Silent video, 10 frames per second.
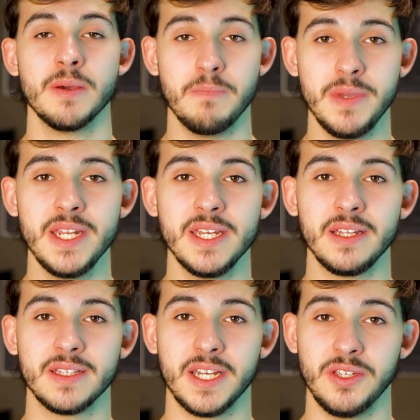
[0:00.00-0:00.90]

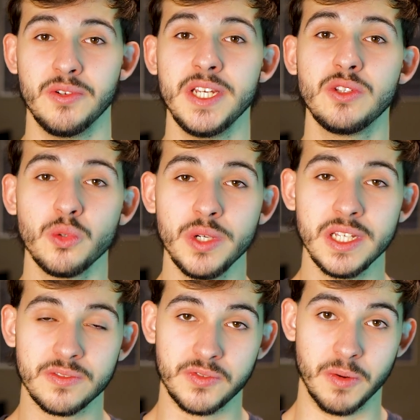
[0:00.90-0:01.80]
meaning that you need to
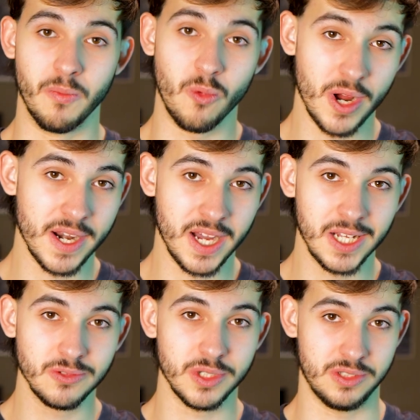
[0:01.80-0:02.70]
eat from
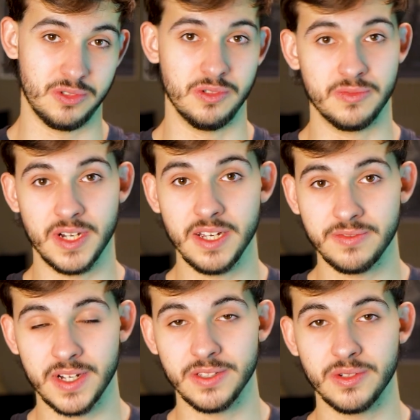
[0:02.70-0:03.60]
100 to
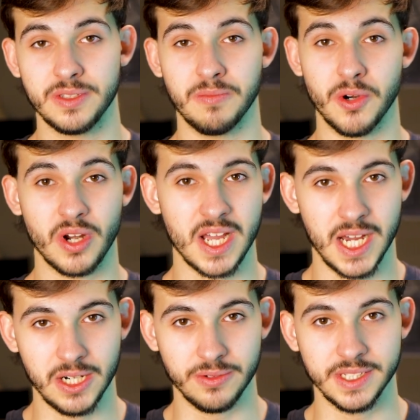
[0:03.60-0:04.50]
500 more
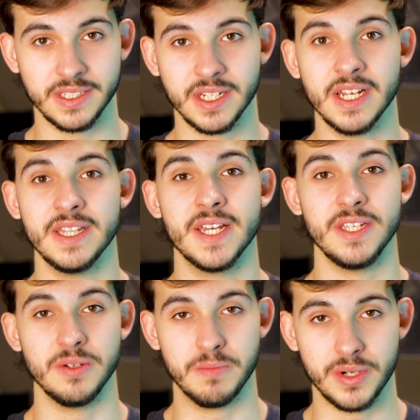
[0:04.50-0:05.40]
calories
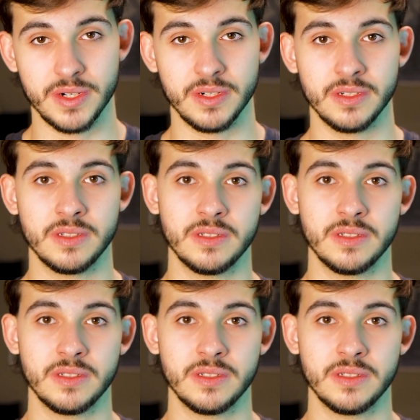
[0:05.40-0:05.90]
than you burn.